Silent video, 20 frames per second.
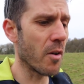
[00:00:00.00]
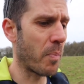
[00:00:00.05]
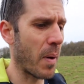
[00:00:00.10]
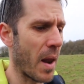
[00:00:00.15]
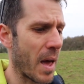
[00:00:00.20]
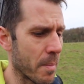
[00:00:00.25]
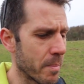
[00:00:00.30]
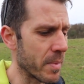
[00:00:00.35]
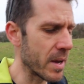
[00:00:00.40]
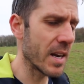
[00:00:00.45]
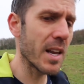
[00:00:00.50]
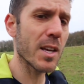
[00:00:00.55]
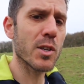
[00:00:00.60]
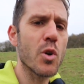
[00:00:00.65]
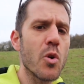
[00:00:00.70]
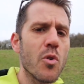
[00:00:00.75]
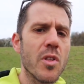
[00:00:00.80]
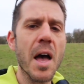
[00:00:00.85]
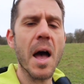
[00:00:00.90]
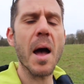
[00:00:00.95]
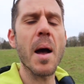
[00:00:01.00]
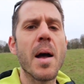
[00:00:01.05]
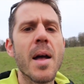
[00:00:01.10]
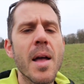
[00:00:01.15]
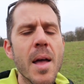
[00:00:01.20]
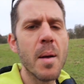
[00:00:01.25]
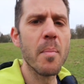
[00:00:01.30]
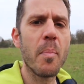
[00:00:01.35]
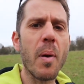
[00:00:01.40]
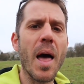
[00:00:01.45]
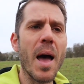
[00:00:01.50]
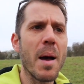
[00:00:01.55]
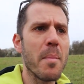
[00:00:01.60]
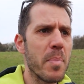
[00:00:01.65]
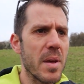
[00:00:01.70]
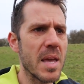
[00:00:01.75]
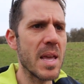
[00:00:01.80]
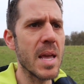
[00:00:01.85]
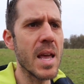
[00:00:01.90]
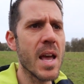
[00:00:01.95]
of plan B. Let's call that
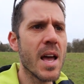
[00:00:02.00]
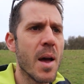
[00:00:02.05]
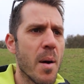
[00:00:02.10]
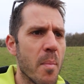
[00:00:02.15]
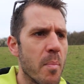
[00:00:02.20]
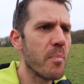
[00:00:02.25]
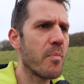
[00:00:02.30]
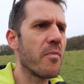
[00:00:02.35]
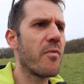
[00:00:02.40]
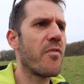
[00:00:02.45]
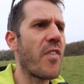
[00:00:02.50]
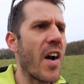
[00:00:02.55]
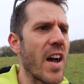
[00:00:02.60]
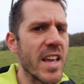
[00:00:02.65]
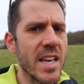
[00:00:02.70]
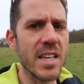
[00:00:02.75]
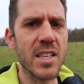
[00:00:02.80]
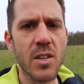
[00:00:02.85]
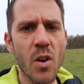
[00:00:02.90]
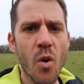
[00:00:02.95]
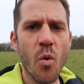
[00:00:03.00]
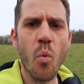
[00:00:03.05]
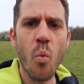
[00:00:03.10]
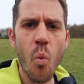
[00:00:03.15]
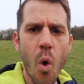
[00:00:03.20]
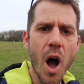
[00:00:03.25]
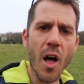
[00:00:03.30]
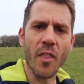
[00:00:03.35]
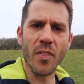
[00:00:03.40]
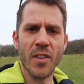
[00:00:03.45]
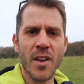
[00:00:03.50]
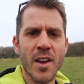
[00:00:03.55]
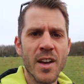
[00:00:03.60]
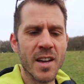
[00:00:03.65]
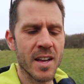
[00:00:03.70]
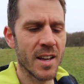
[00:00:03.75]
plan B phase one.